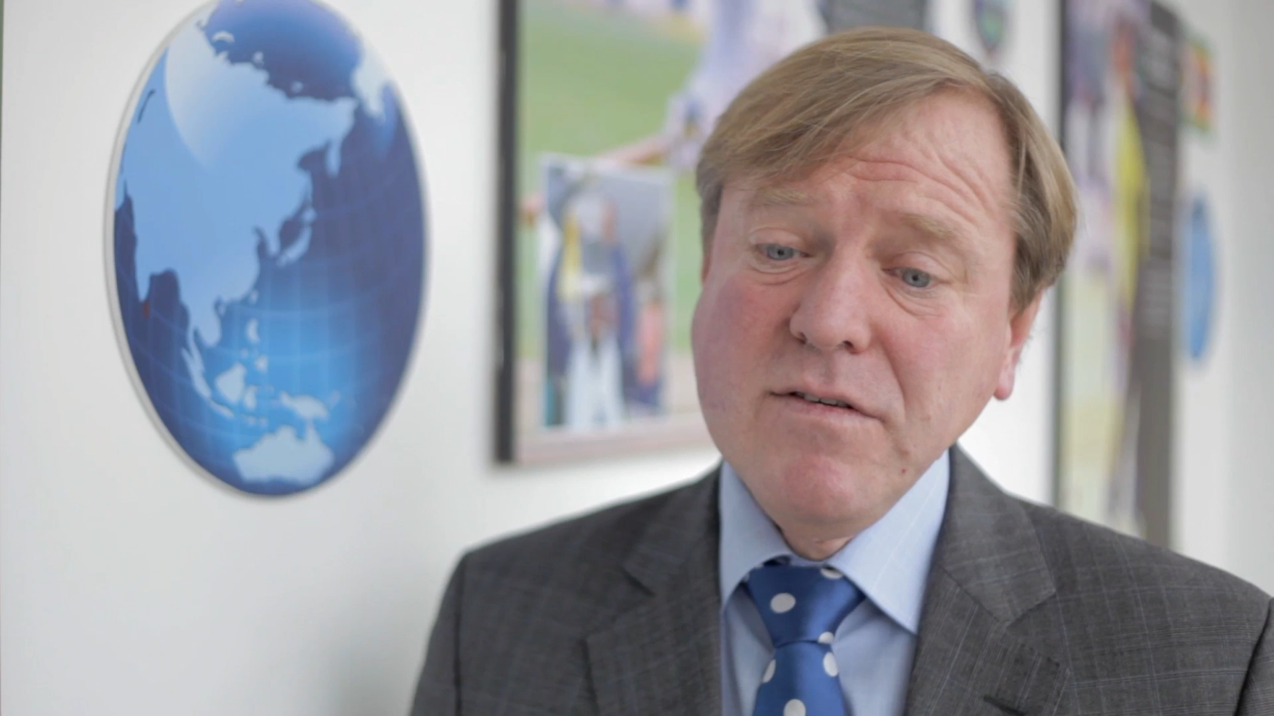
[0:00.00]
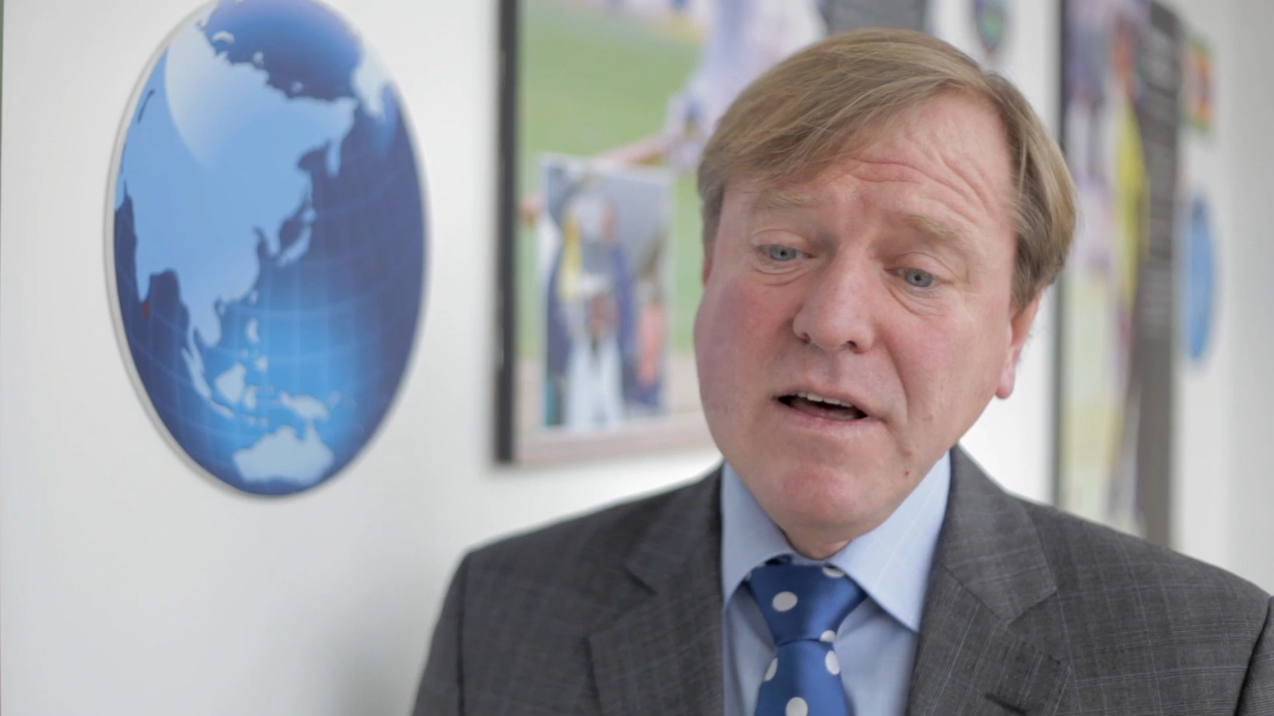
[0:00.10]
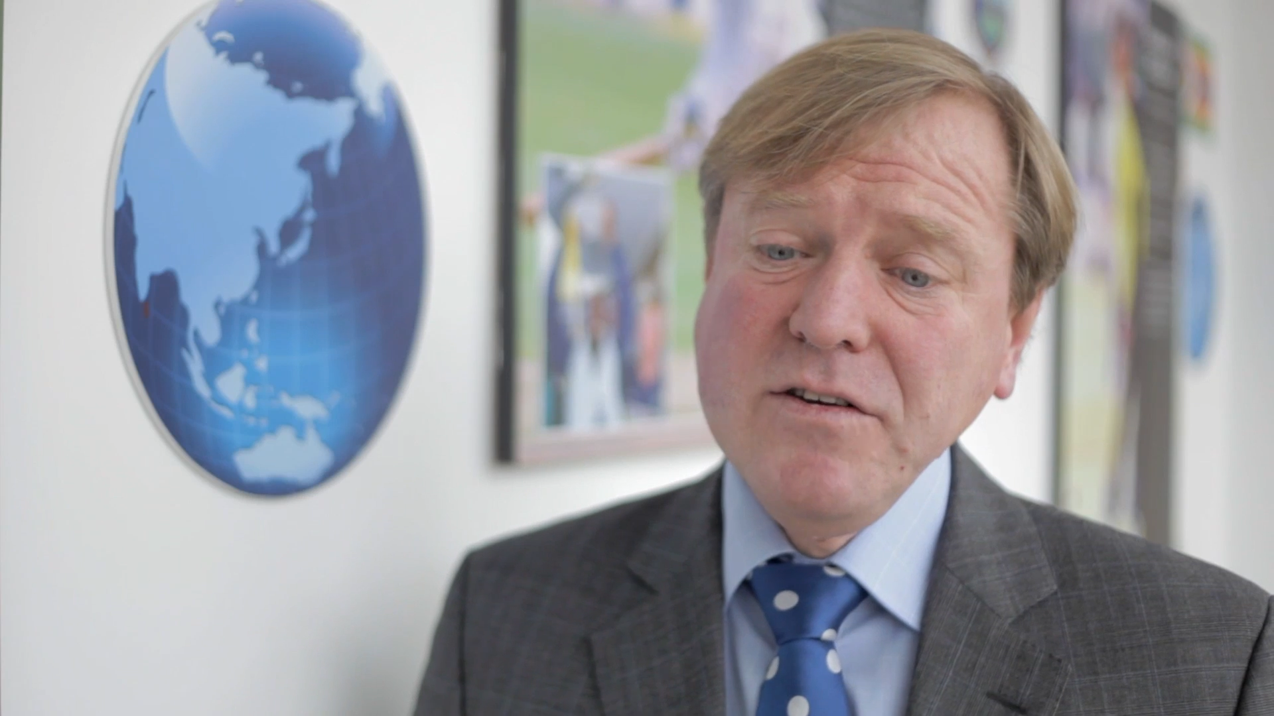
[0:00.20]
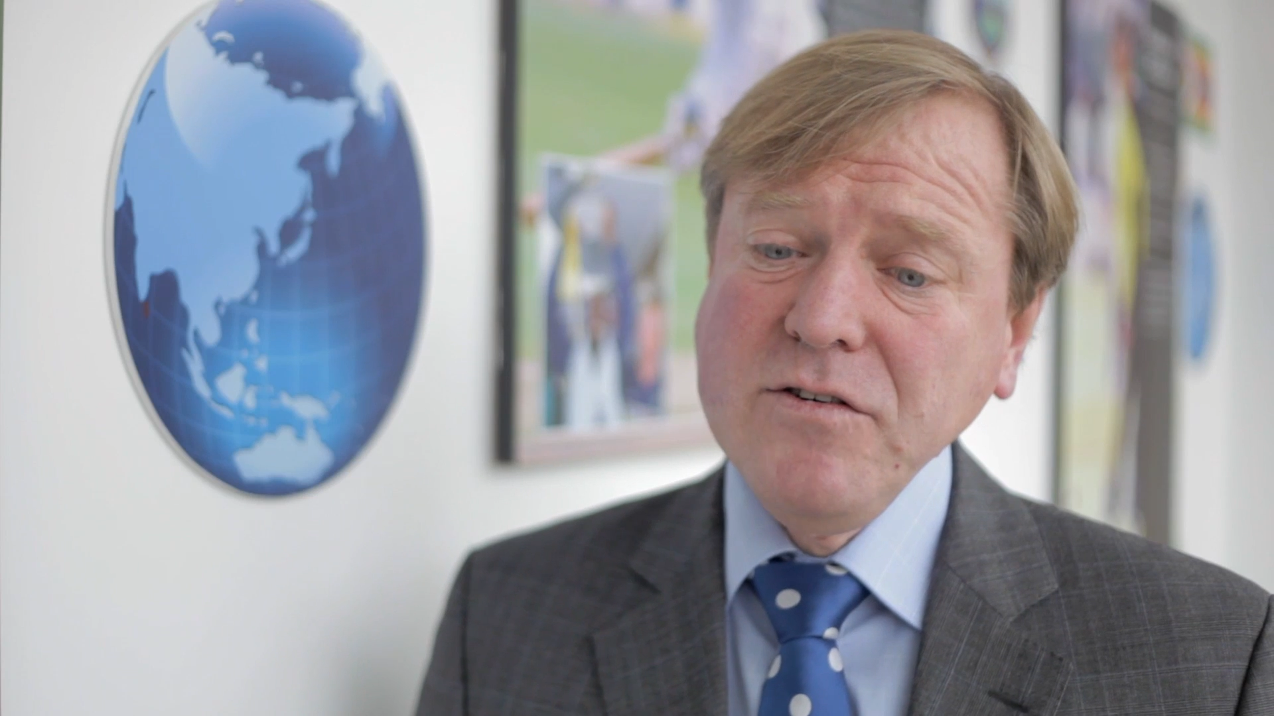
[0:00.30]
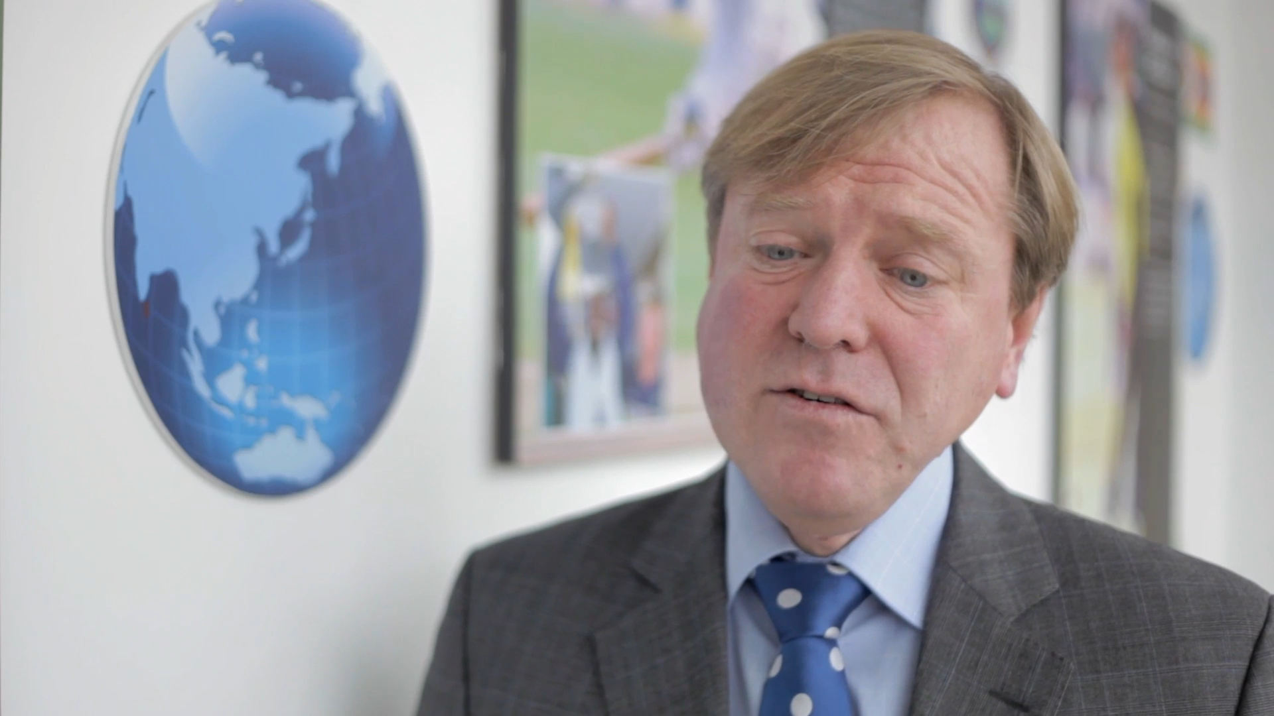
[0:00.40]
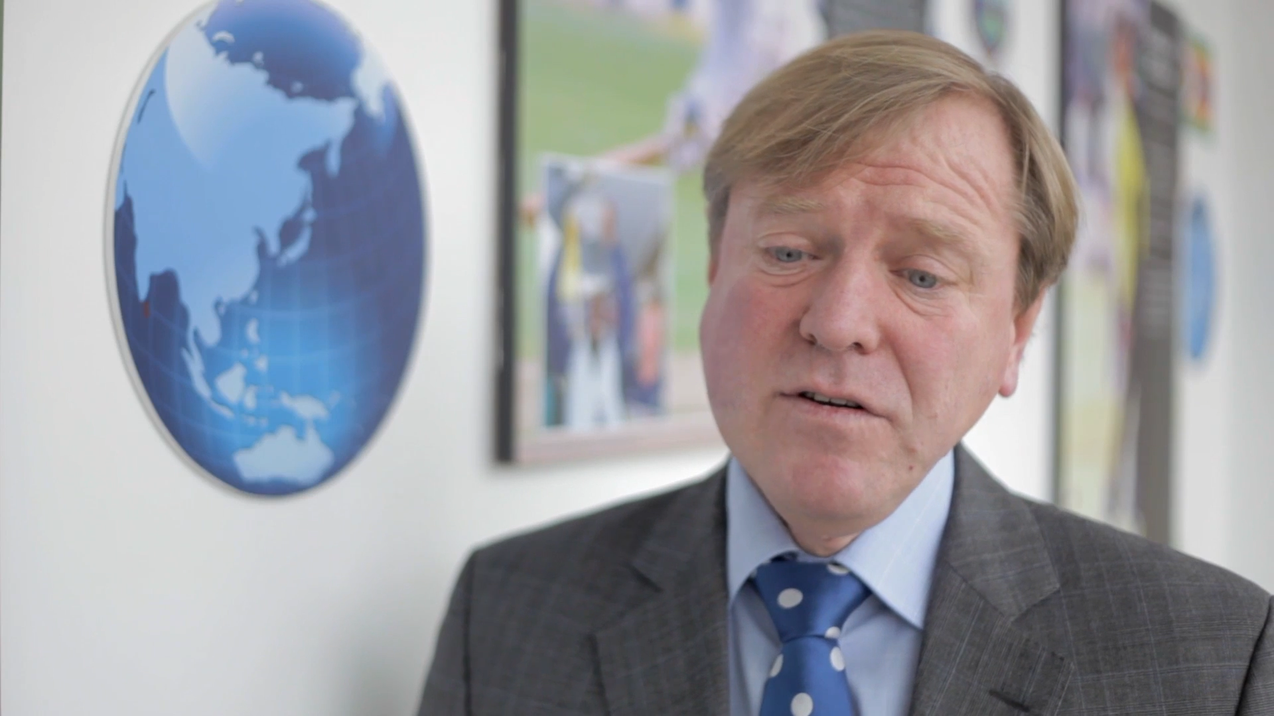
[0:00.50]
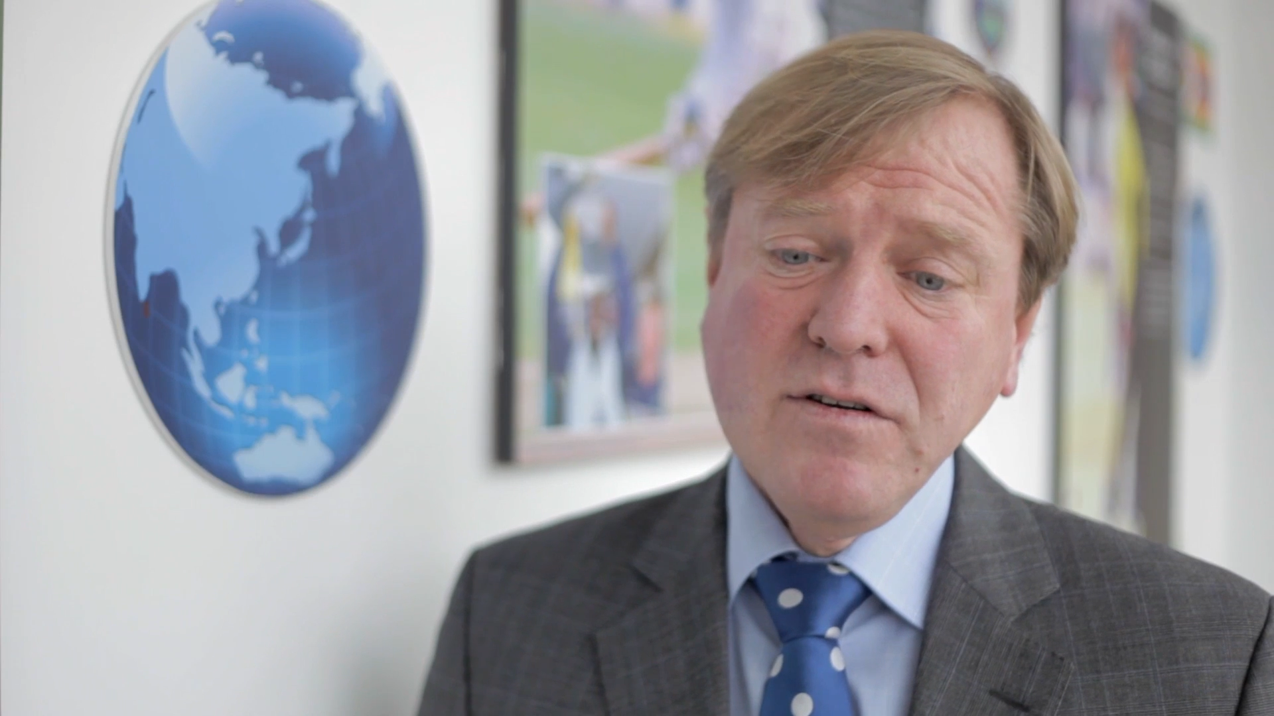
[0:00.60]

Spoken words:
Fletcher